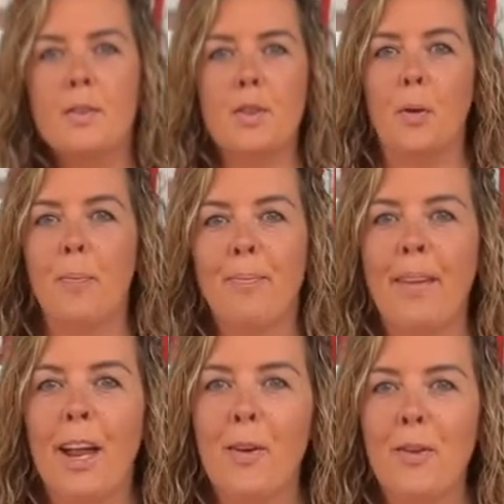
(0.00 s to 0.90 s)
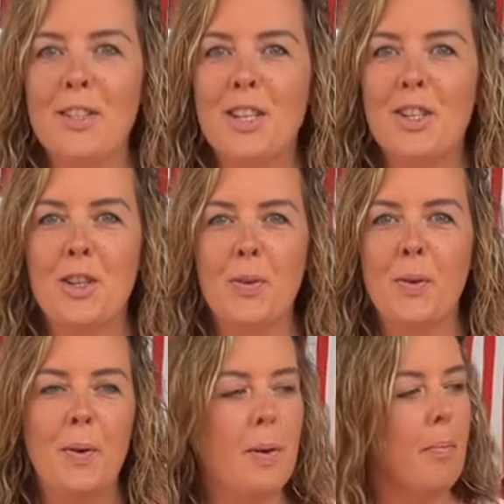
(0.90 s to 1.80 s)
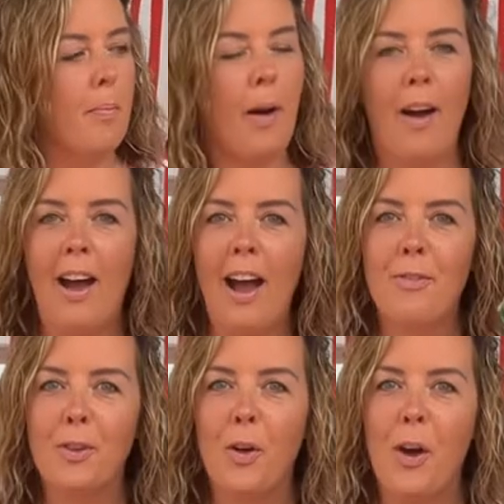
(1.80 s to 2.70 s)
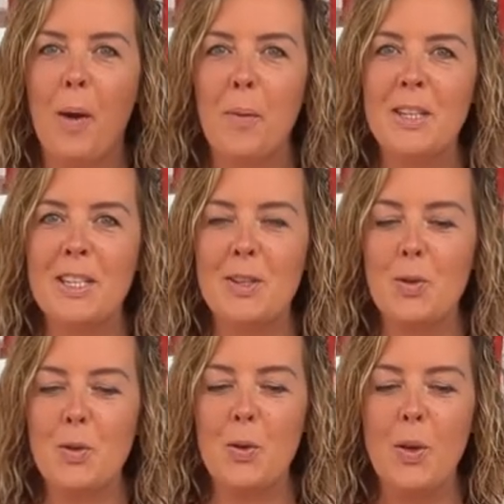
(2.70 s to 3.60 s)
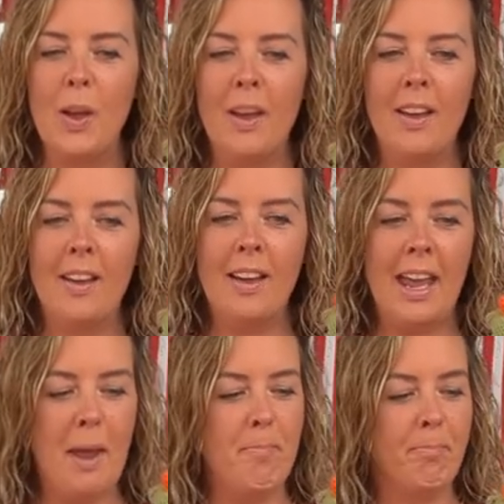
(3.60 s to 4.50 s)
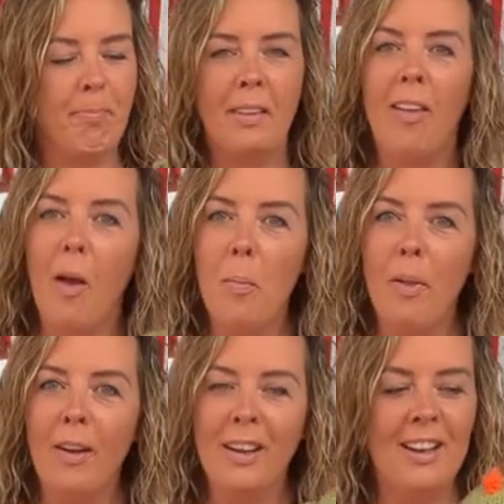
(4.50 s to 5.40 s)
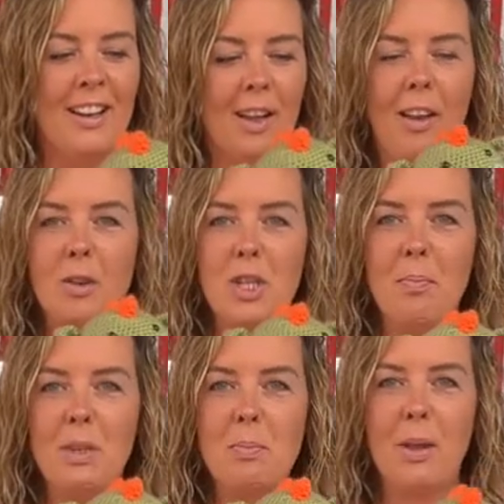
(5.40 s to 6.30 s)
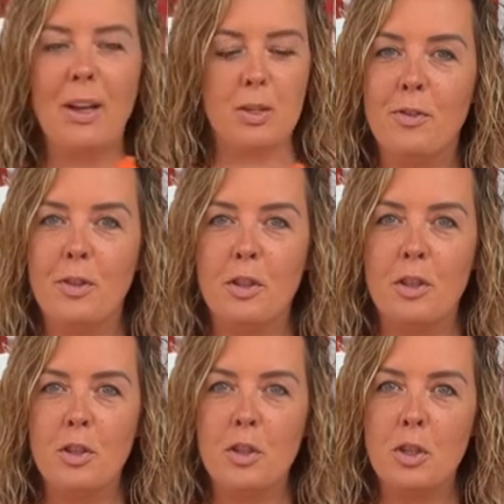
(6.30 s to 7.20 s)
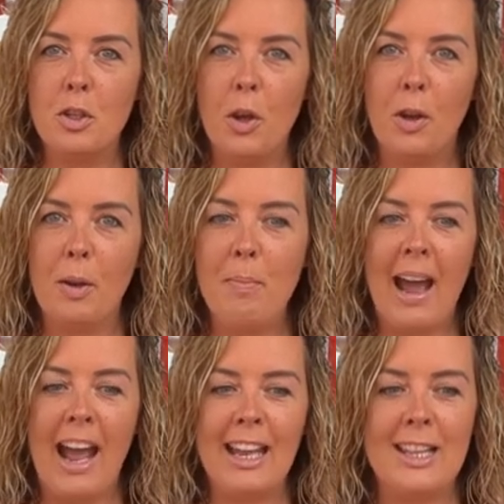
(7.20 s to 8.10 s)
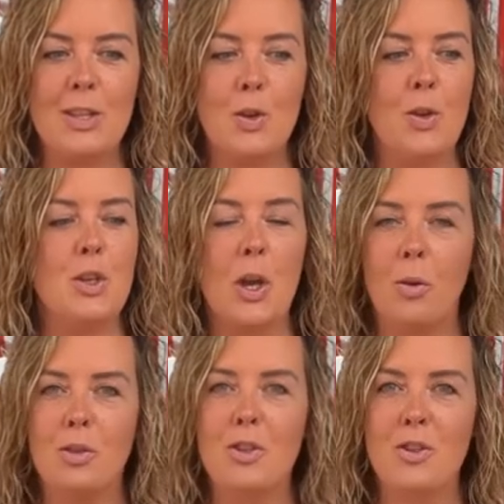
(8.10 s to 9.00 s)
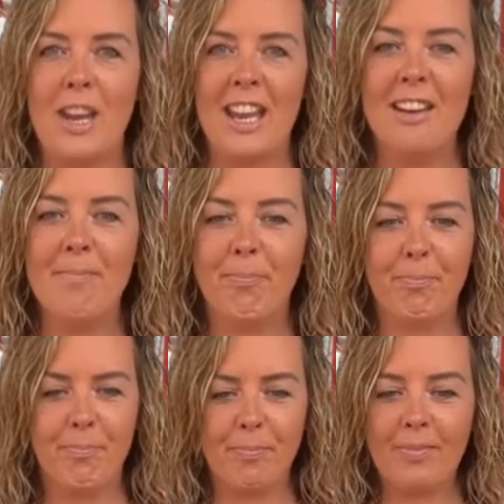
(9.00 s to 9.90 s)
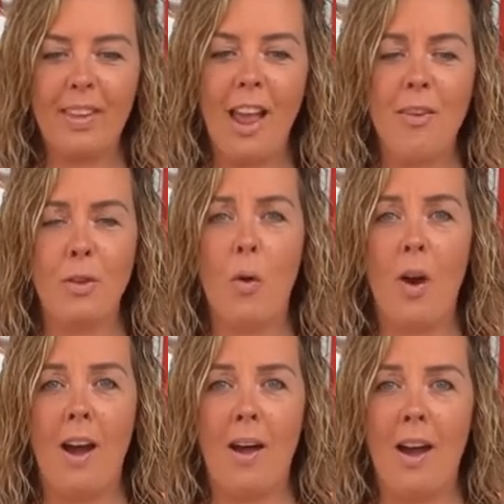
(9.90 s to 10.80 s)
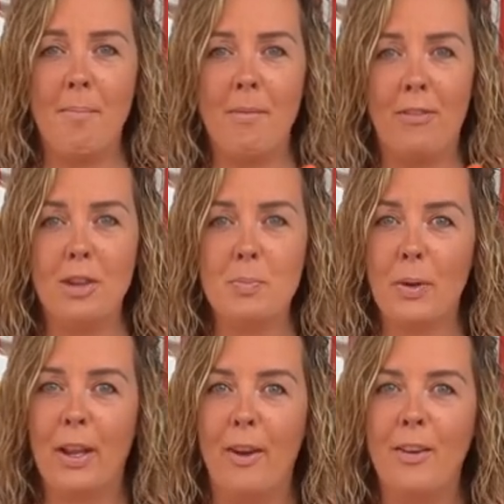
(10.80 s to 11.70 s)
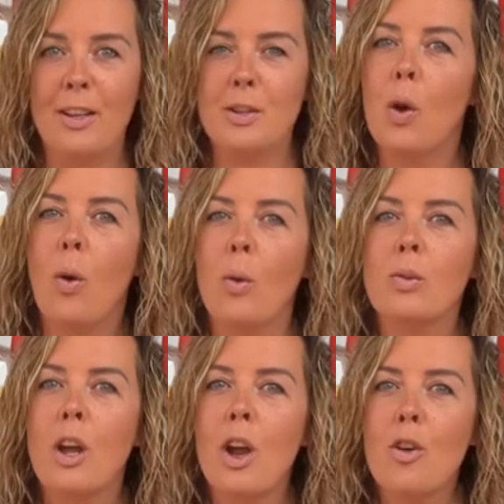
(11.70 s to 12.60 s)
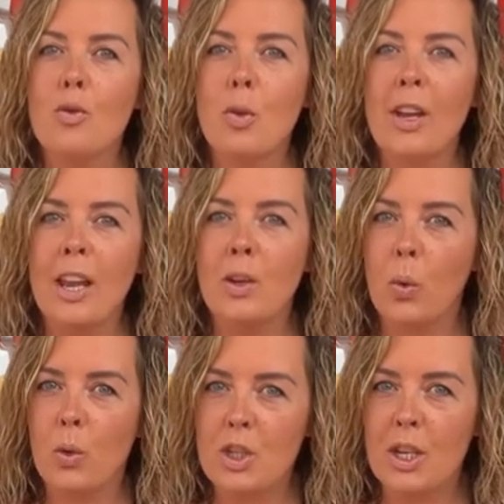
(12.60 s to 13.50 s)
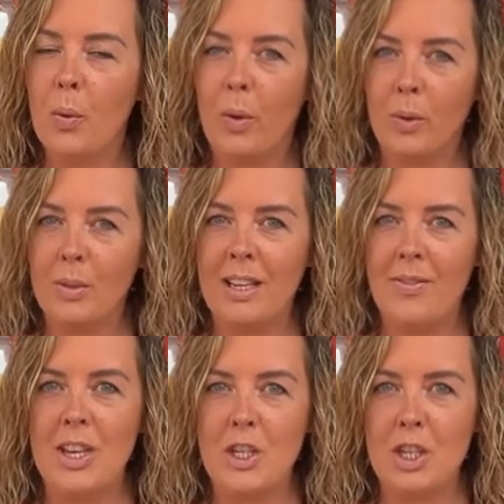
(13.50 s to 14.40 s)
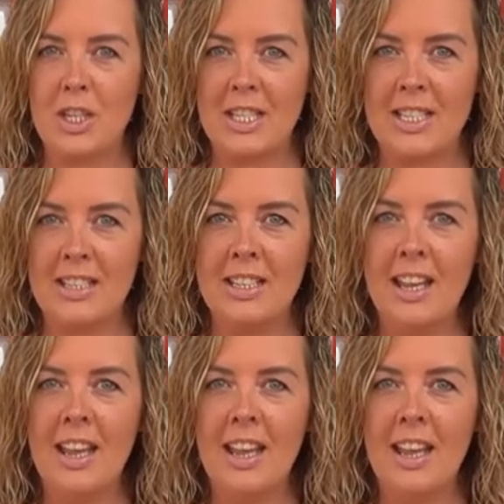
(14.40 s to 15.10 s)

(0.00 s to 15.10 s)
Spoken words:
So, I know I've said cheerio, but I forgot I wanted to do a little plug, a little shameless plug. Took my hand to children's writing. I've got my first book out. It's called Rory and Koji World Adventure Season.